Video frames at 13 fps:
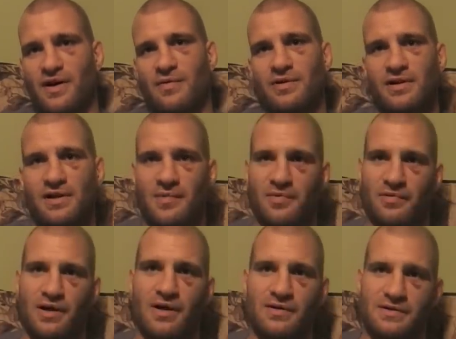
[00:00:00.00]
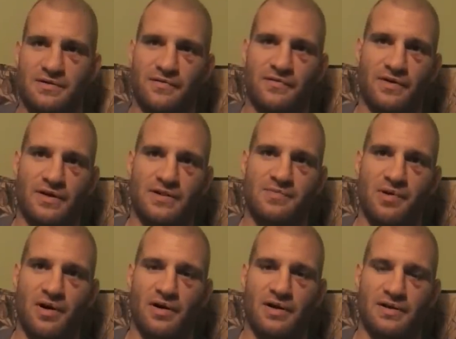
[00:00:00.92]
We did a couple of rounds of
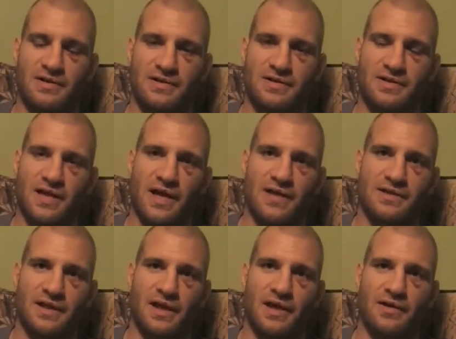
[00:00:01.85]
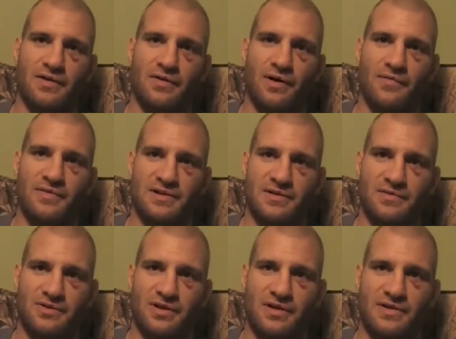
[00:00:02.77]
sparring, just hands again. Obviously we're
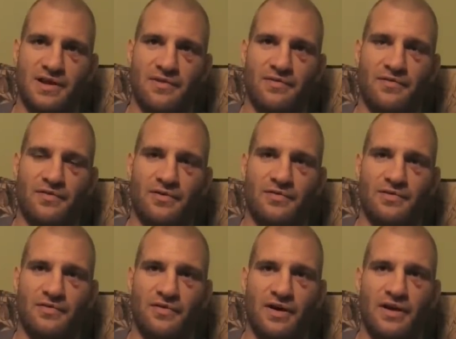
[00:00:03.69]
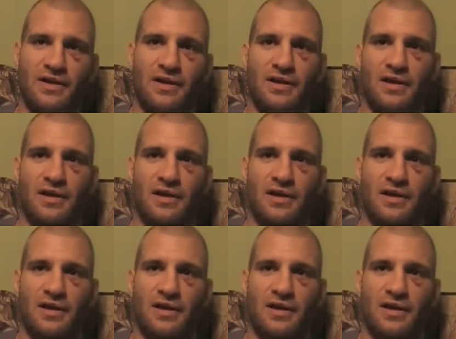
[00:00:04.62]
trying to save the foot for the fight.